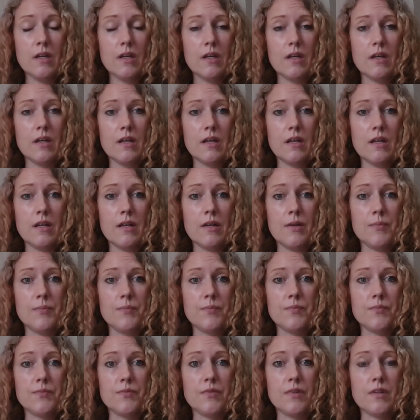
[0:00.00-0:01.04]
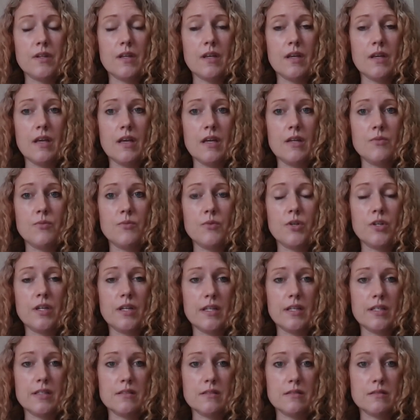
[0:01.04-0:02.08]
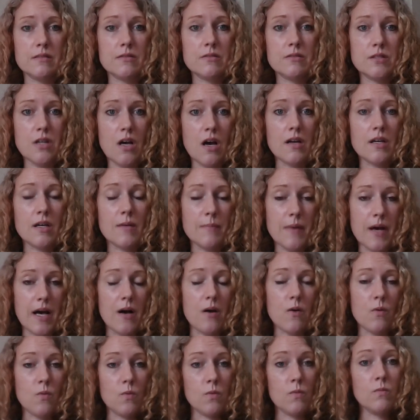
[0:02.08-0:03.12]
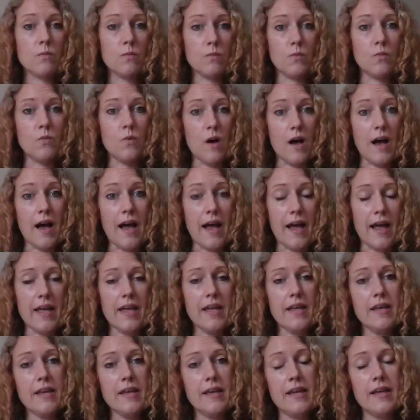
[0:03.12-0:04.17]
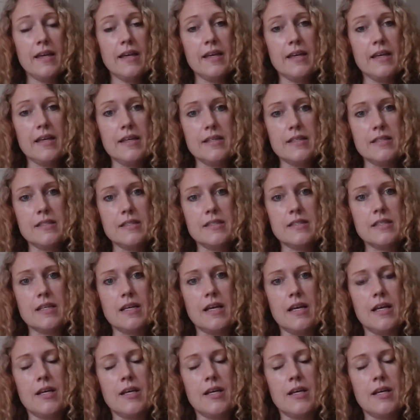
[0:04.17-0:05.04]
and we're going to talk about why, is